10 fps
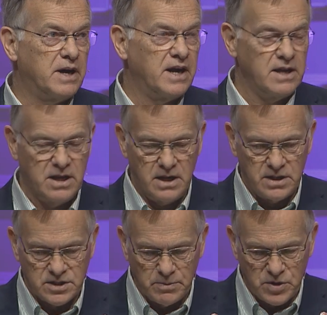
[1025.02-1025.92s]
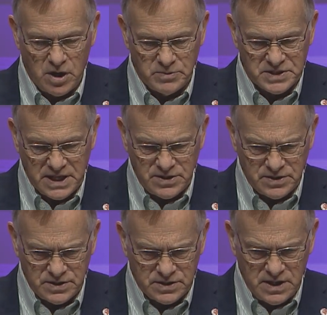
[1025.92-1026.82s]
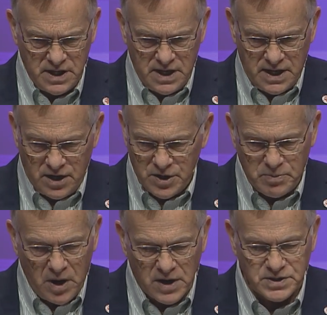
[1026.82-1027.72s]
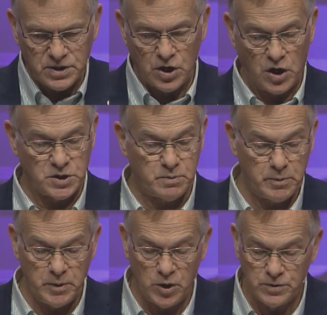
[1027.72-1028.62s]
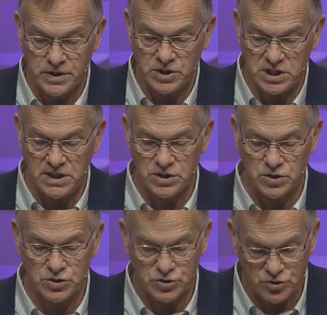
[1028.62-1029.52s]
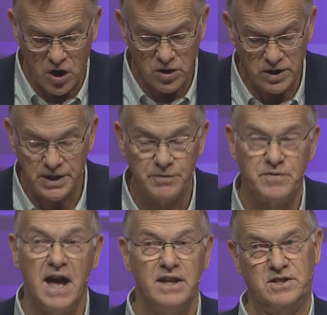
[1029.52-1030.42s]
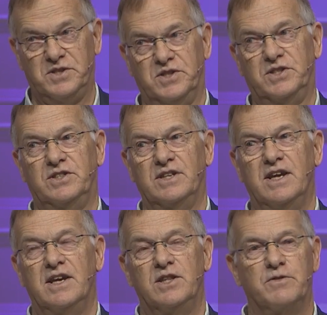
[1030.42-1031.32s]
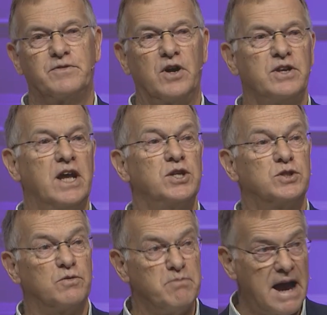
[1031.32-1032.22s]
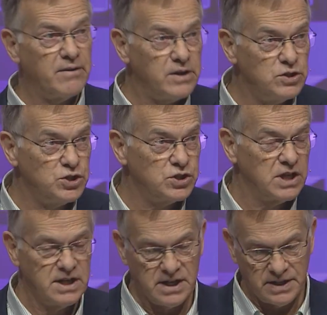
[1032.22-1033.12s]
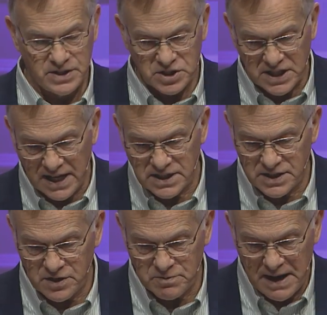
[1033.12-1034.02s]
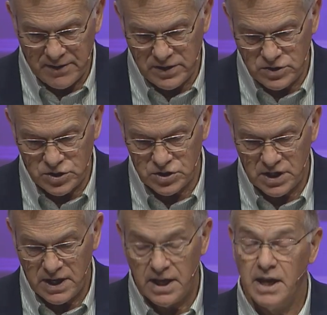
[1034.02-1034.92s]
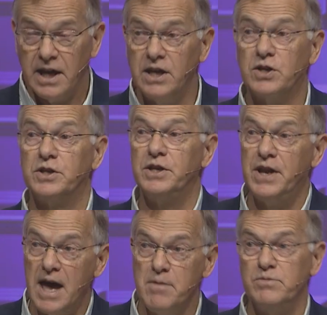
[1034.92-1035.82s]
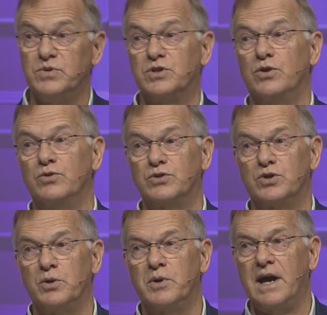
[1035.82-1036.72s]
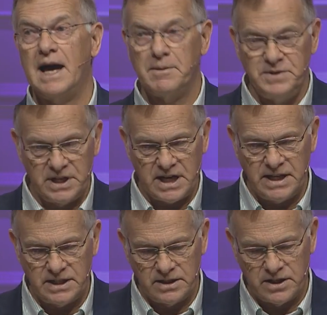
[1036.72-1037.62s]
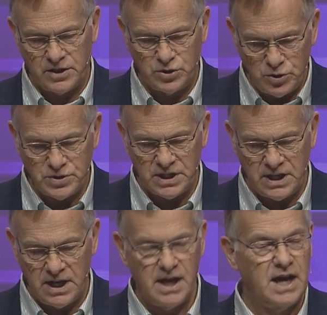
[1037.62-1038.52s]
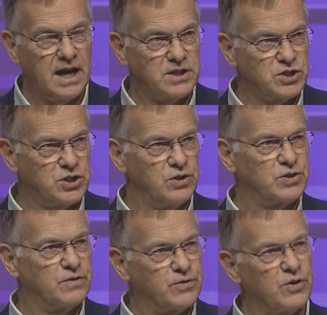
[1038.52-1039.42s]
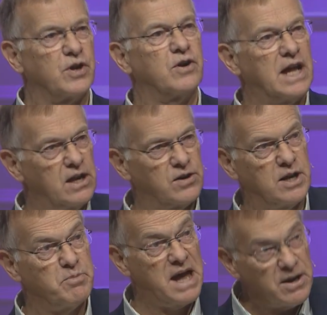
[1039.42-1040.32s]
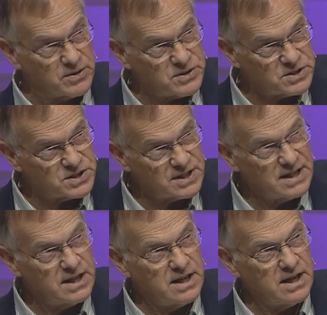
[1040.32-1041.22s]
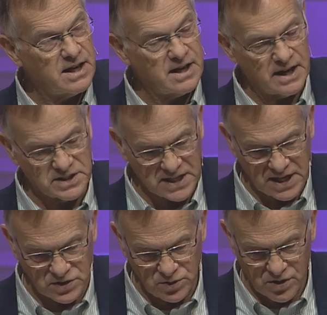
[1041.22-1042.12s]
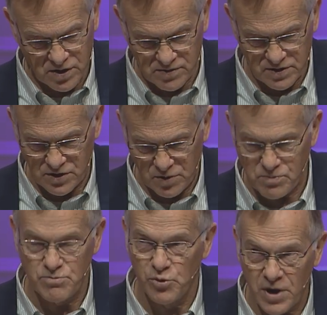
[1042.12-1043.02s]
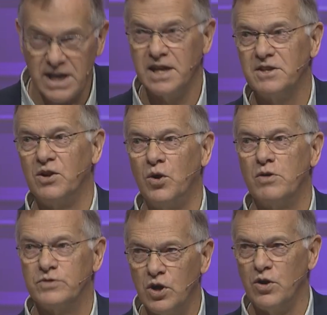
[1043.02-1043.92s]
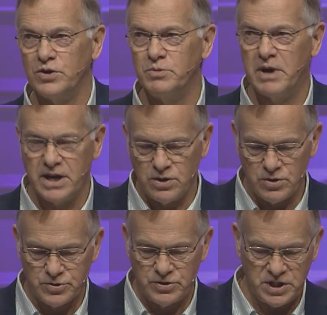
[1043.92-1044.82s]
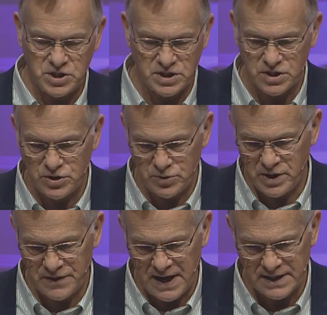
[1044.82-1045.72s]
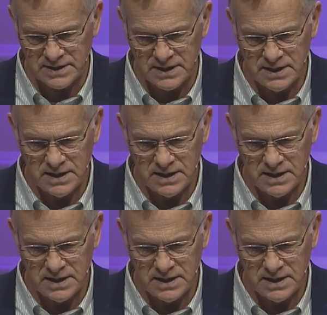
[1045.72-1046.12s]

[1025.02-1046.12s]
by some commentators. In other parts of the gospel, we know that Jesus strongly defends the foundation of marriage and the sanctity of marriage. He condemns those who were abdicating their duty as children for their elderly parents uh, and says, You are you know, breaking the law of God by your traditions in doing that.